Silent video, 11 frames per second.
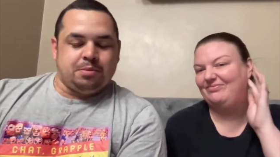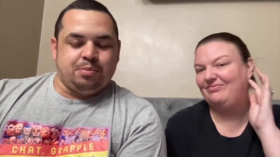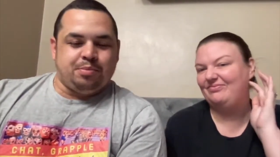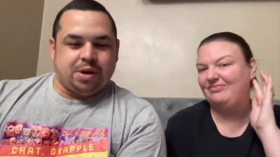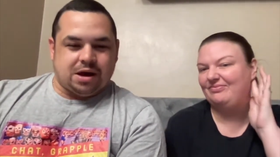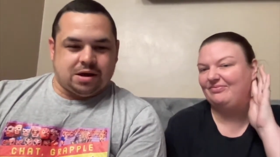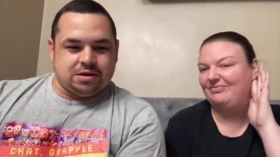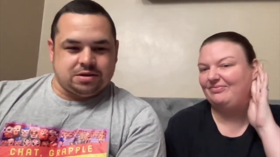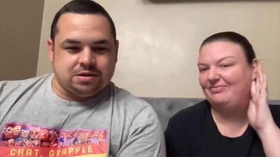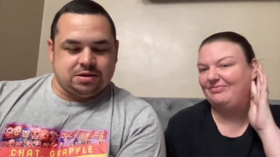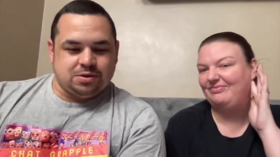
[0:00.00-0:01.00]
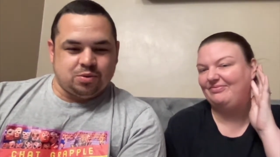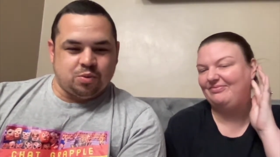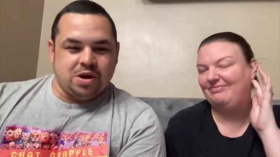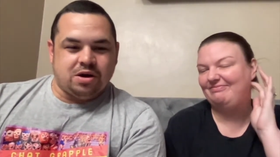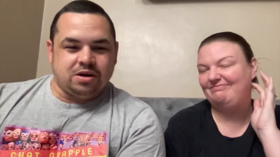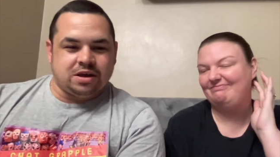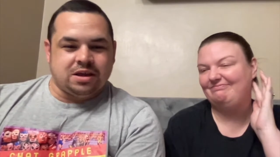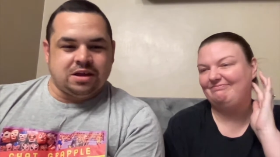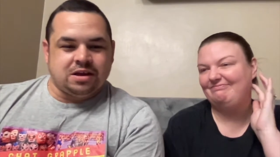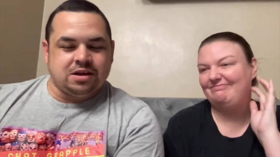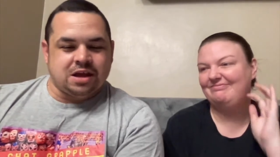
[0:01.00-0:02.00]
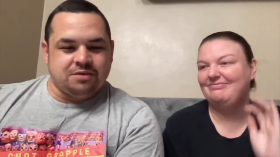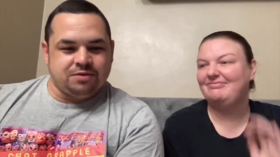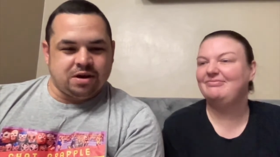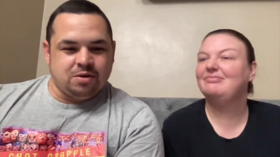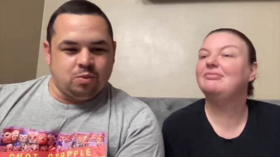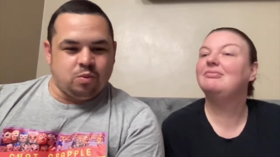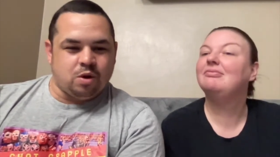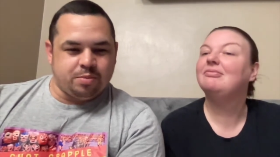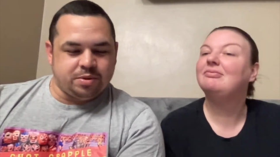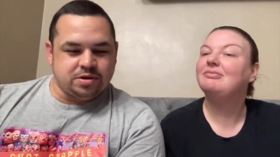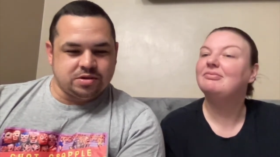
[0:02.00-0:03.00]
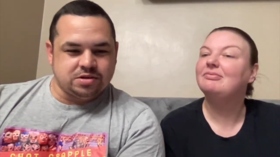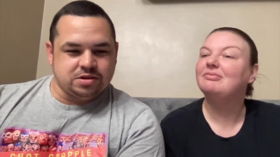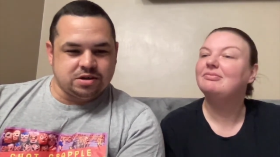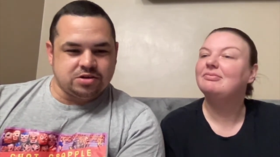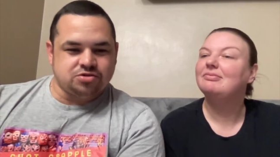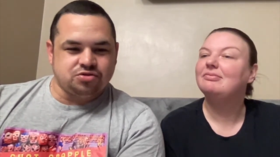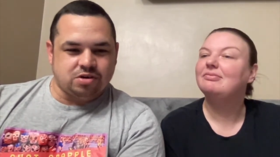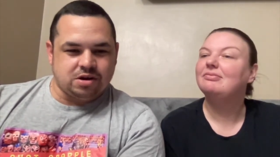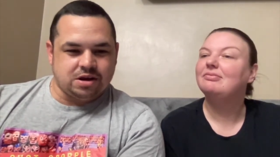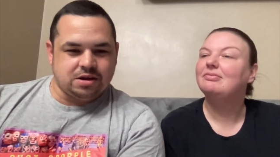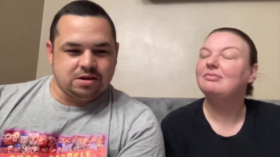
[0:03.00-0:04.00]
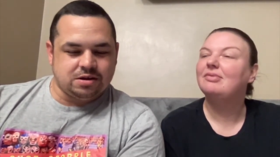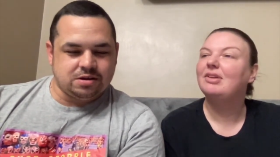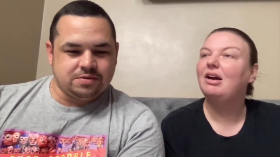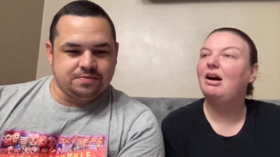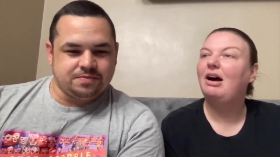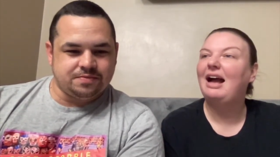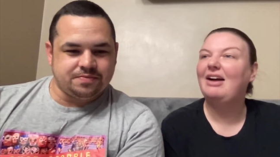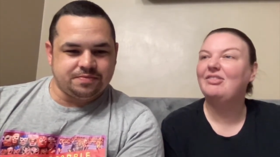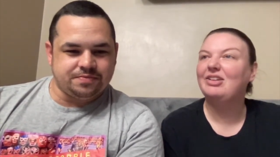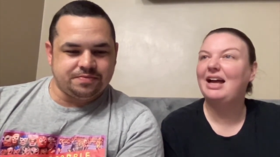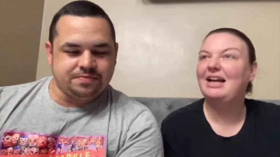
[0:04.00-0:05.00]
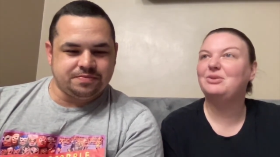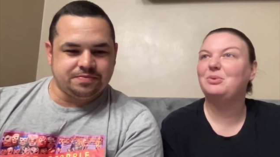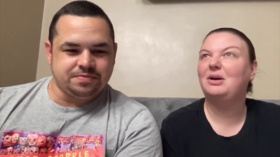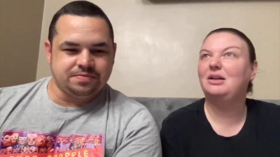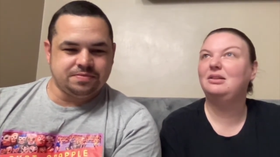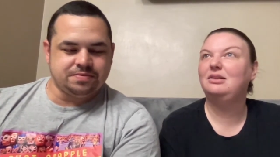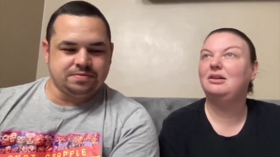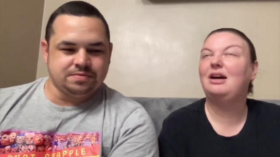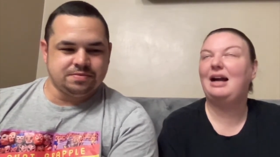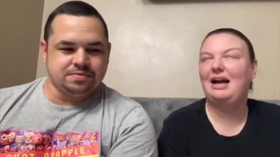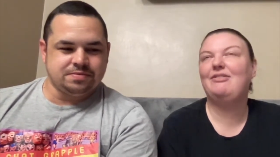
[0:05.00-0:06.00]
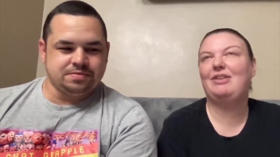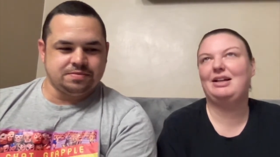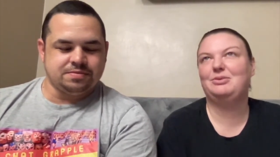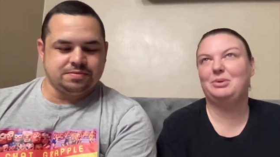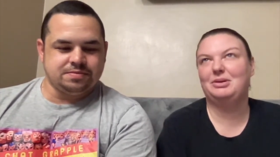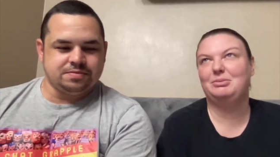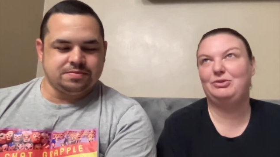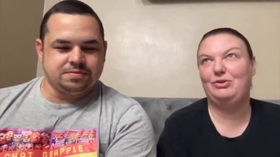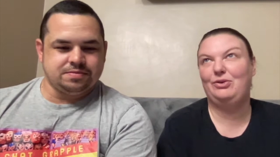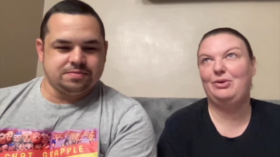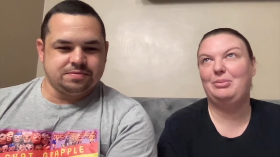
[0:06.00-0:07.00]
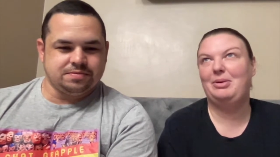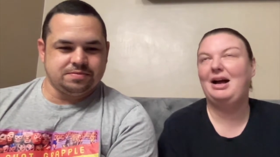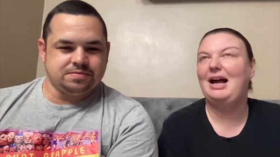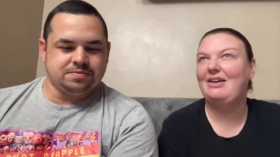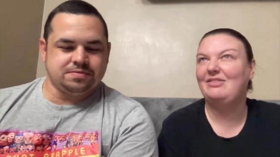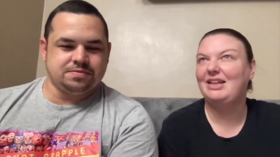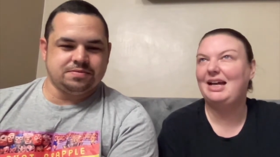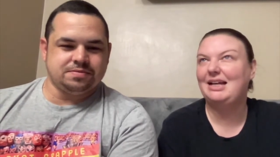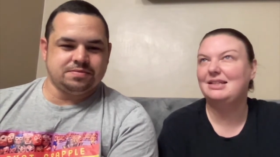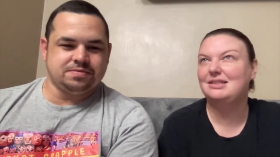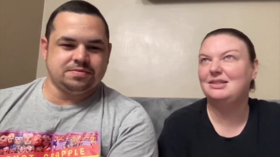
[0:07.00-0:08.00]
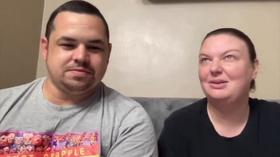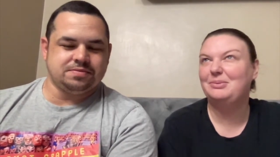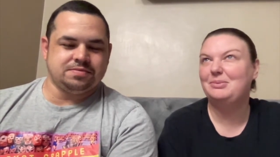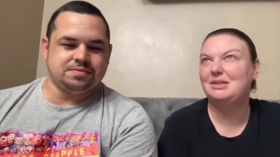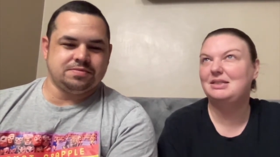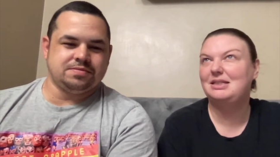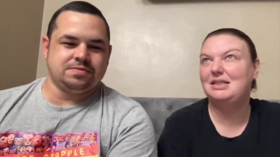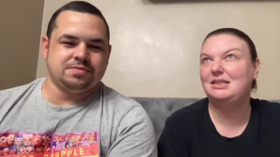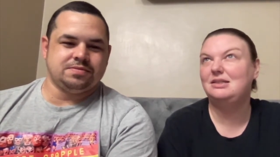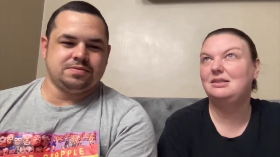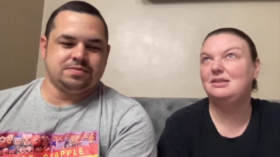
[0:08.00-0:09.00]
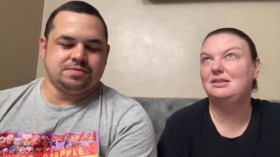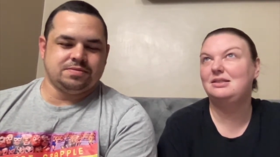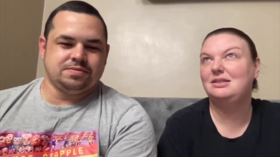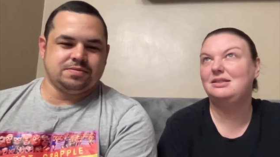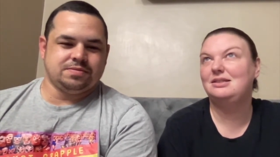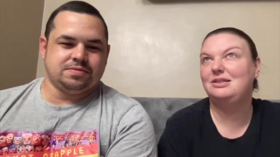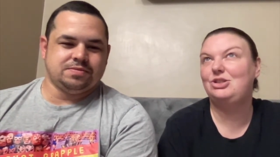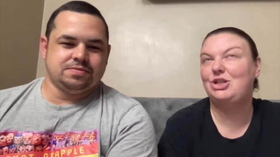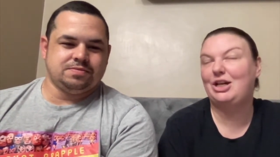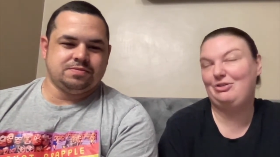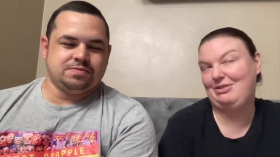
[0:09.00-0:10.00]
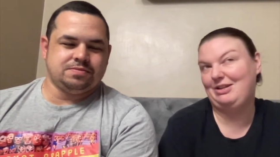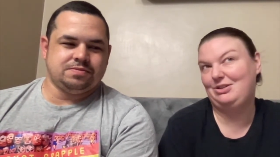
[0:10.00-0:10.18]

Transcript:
Speaker 1: But we are giving Whoppers a try.
Speaker 2: I haven't had one. I have had one before, but I haven't had them since January